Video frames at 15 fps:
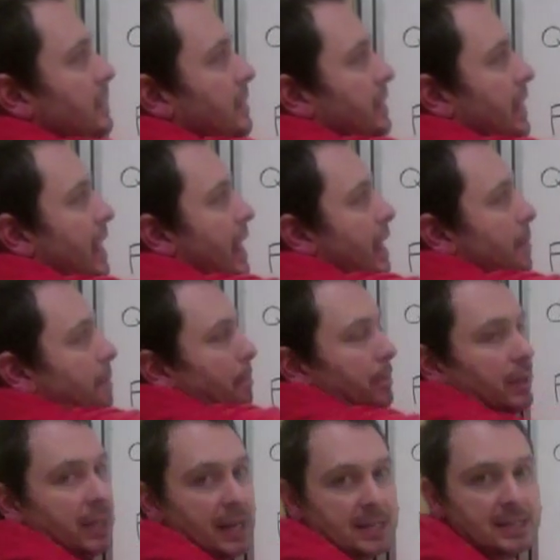to the m
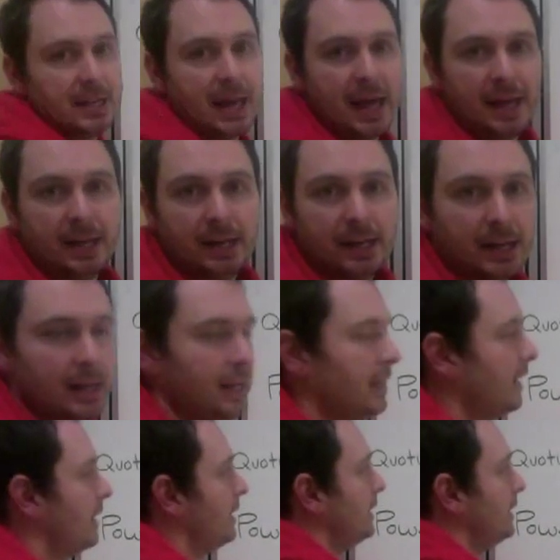plus n. An